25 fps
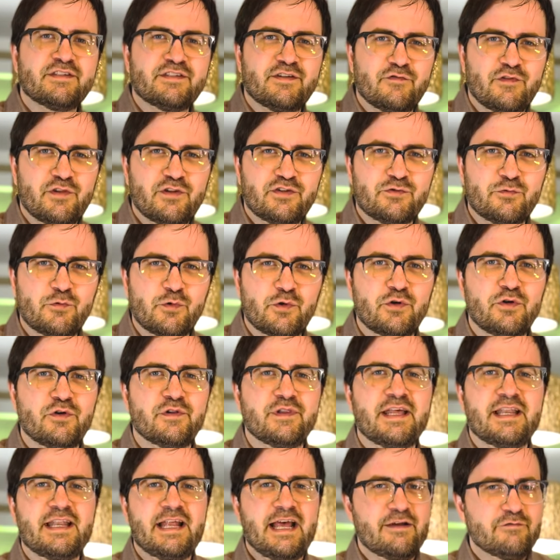of this world
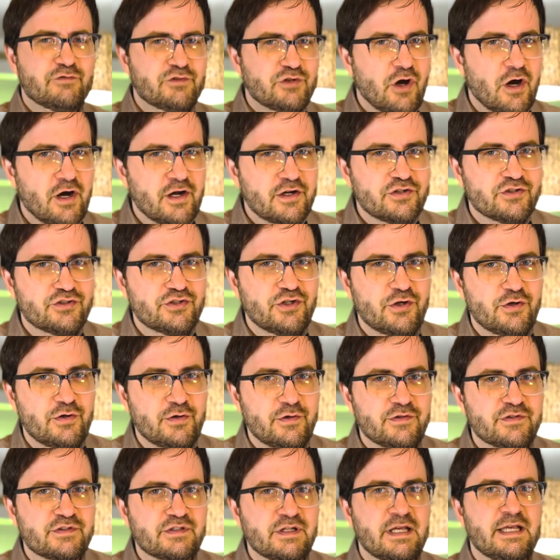that have talk
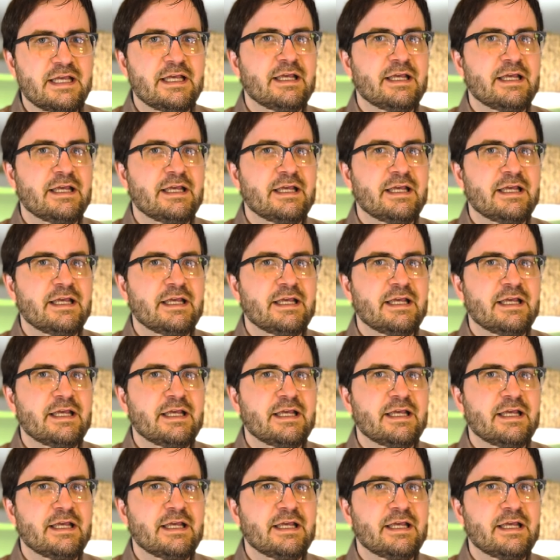shows